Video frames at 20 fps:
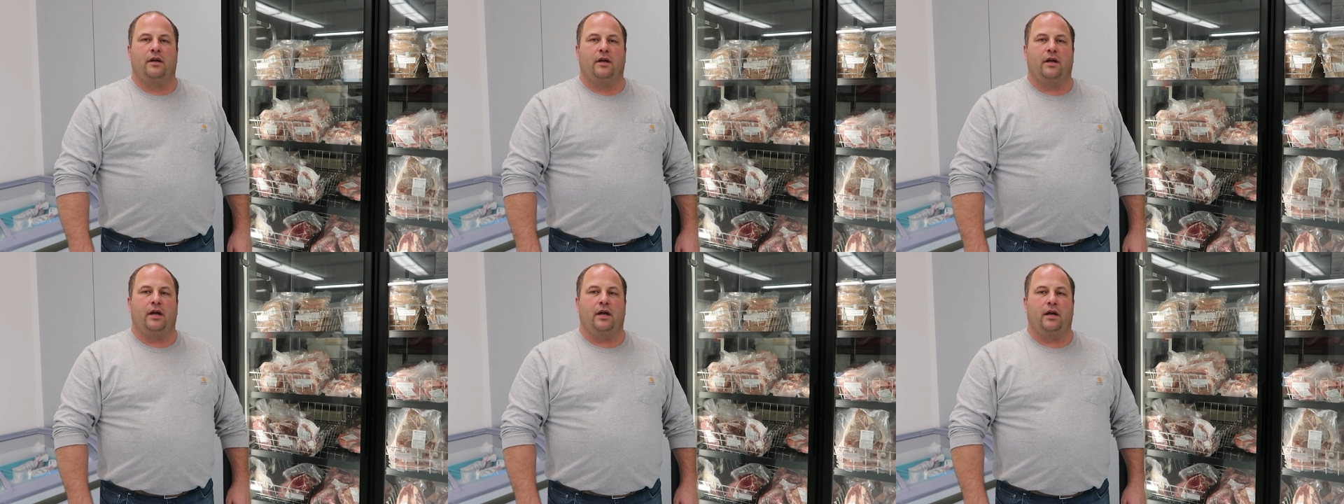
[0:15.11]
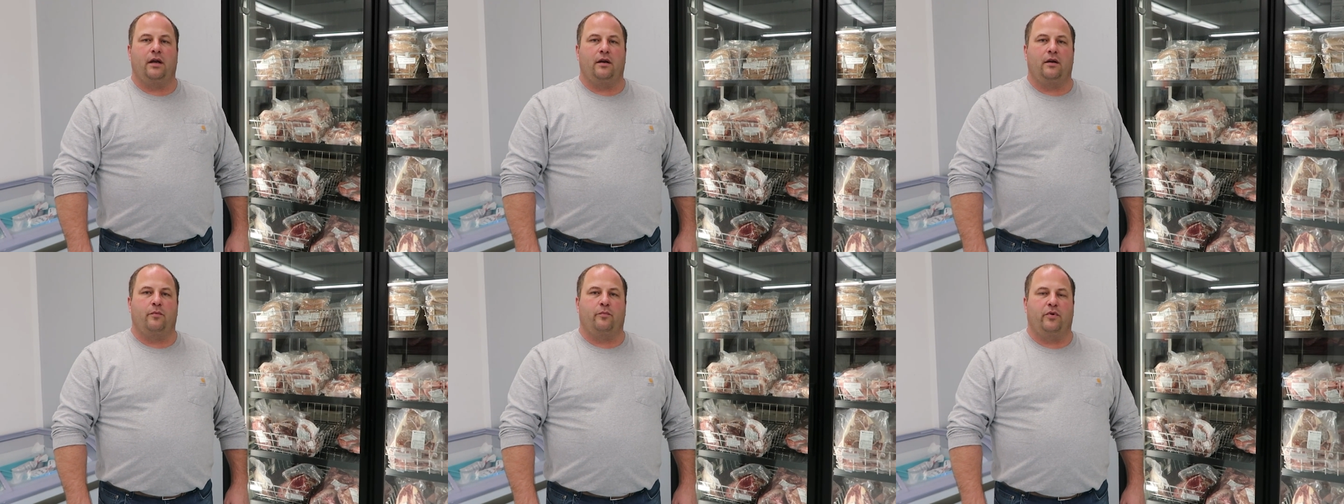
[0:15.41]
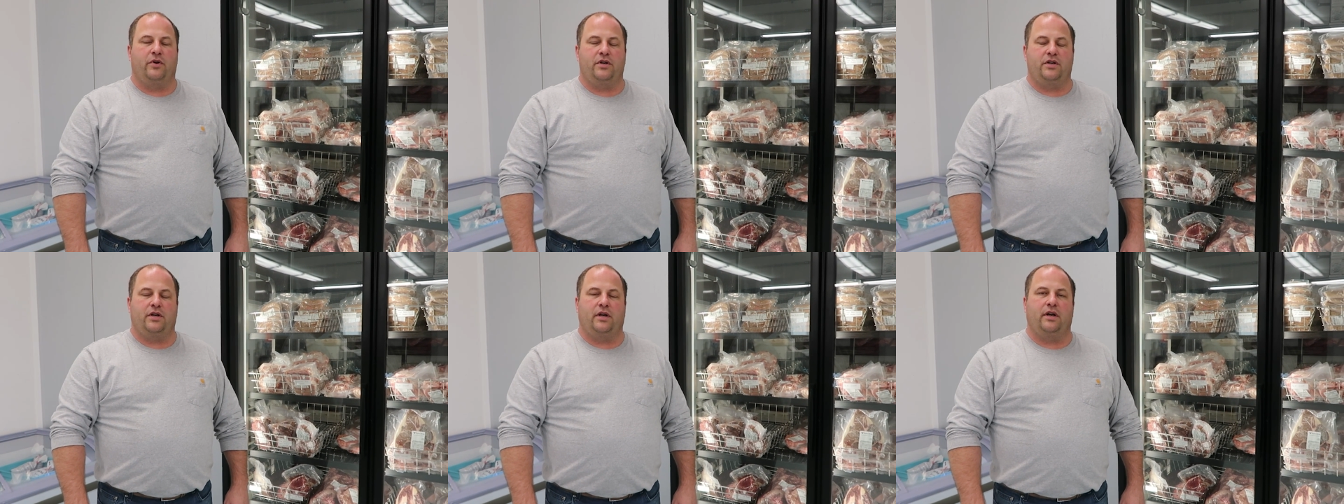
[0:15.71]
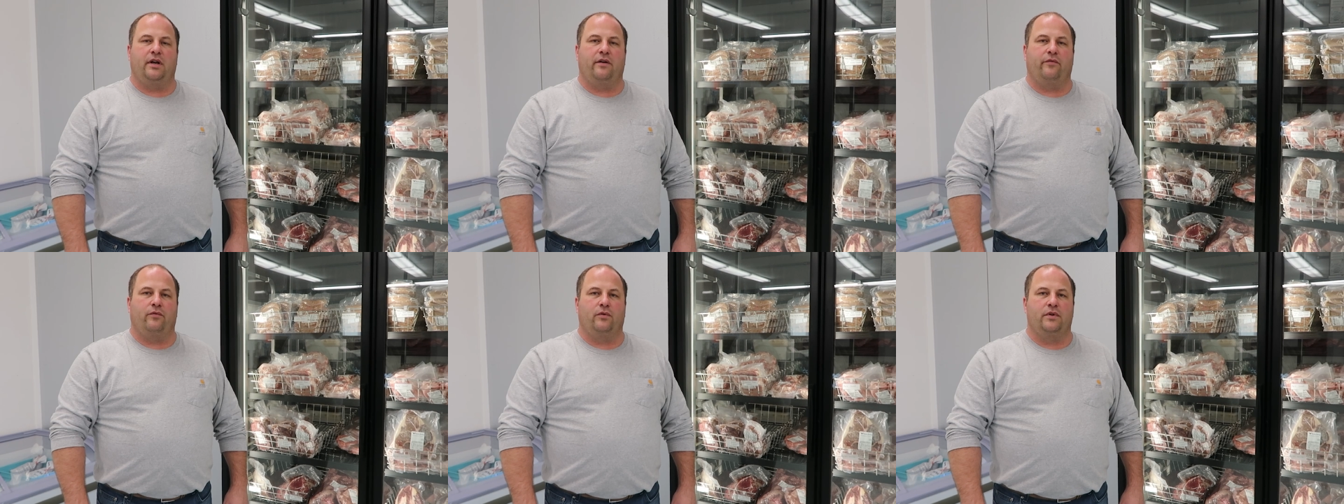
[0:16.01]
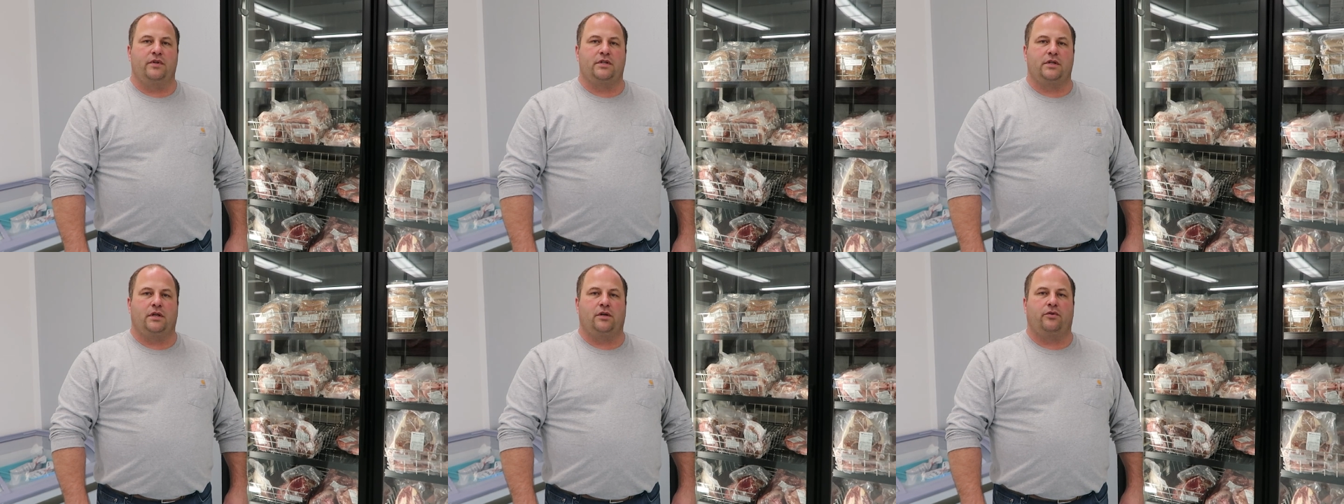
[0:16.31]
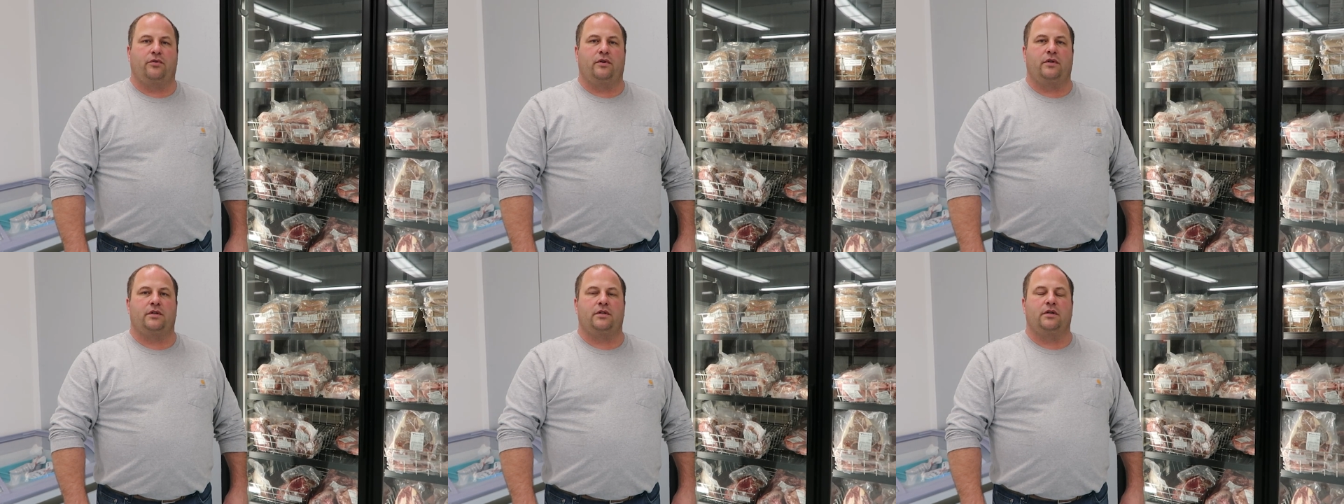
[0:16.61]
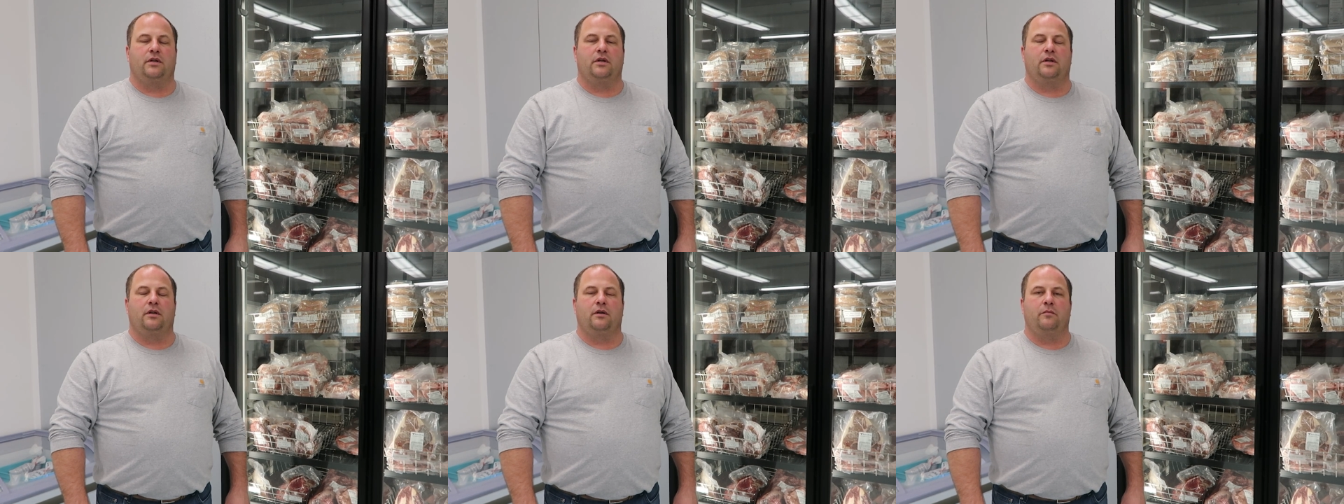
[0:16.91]
and appreciate everyone's interest
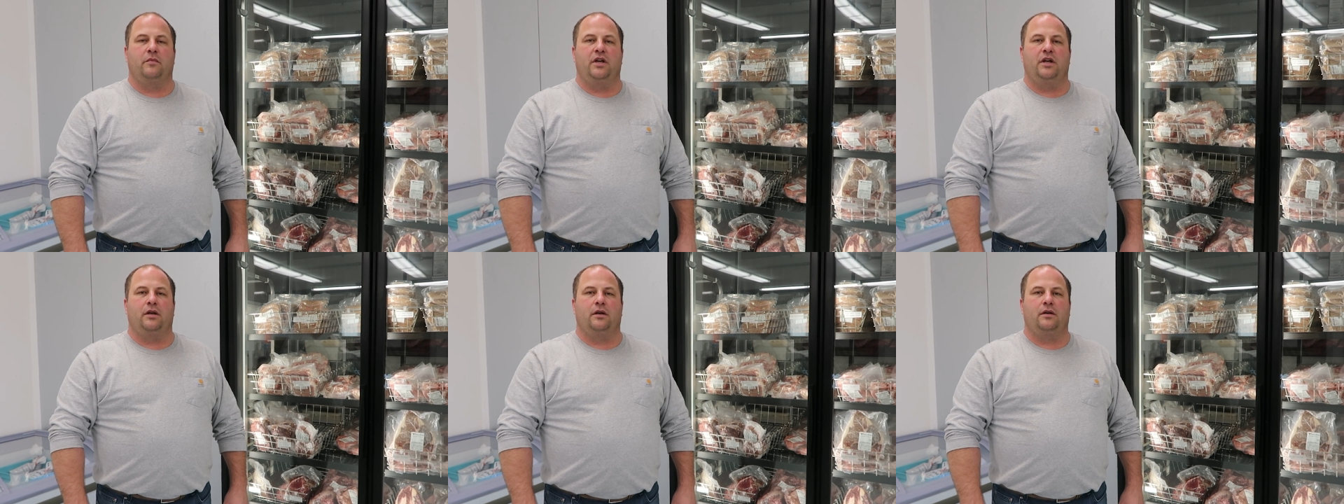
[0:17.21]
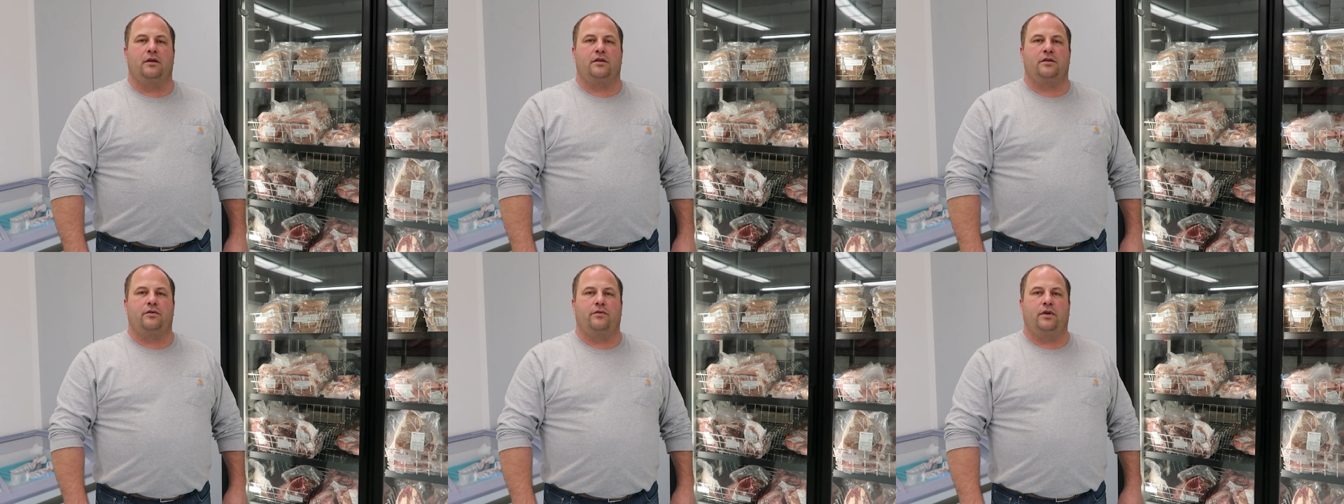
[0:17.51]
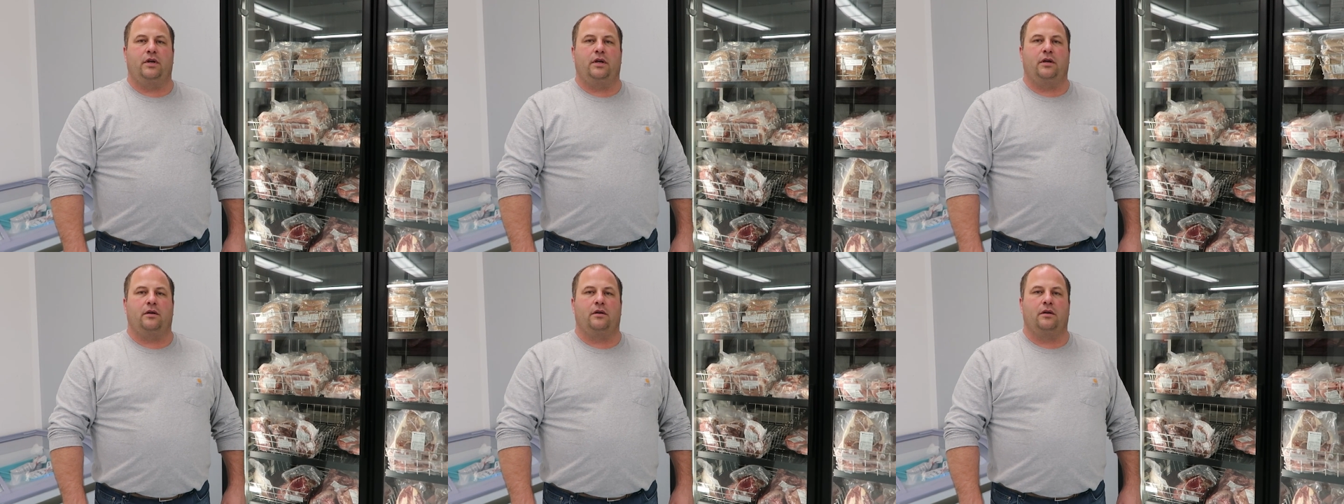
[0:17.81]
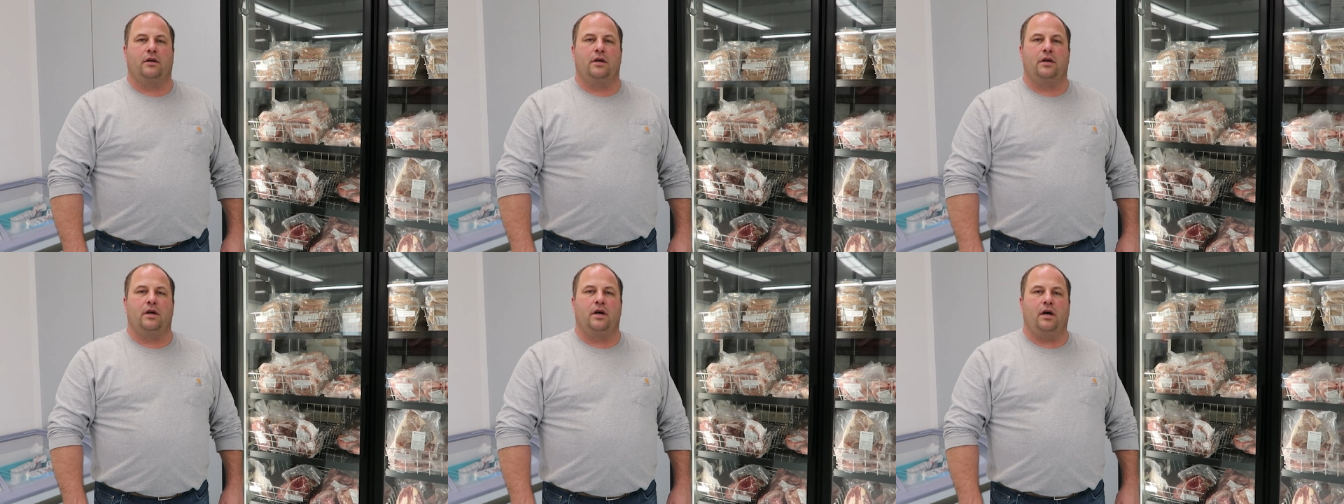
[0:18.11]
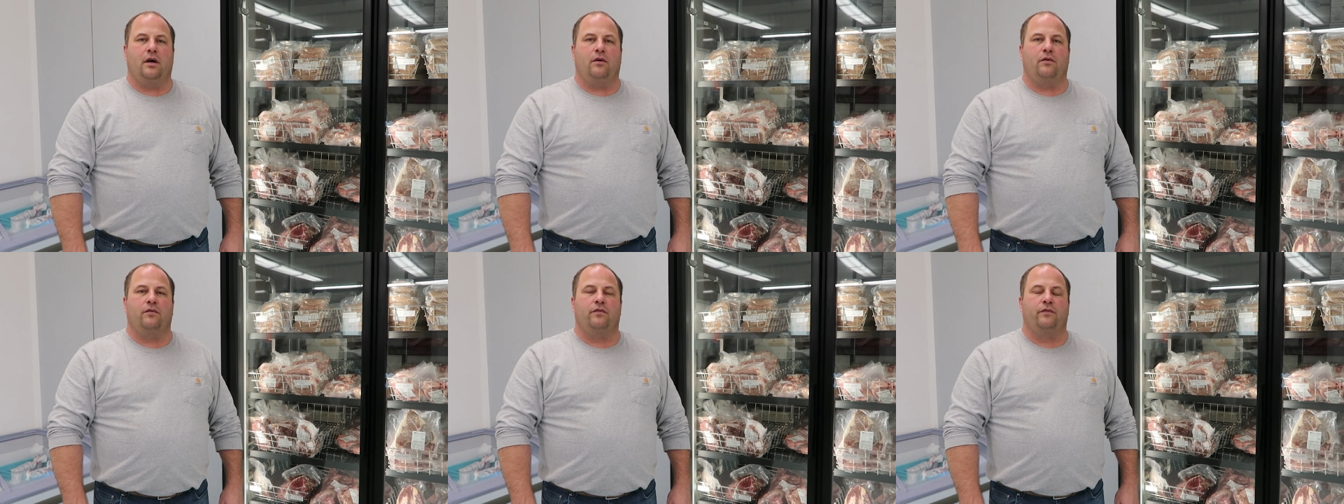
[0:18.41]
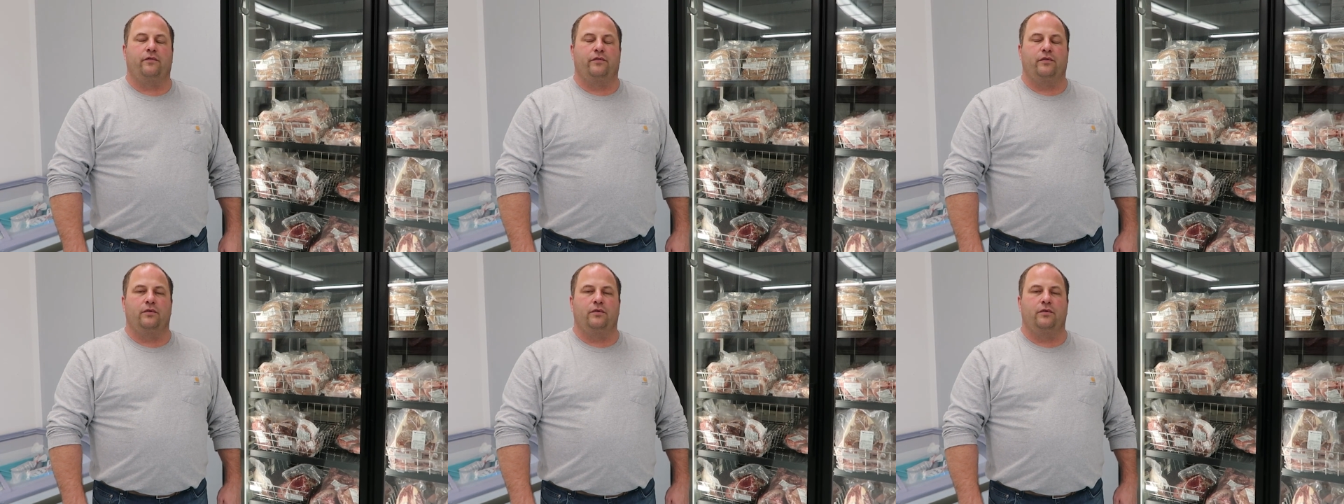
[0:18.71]
in the meat industry and how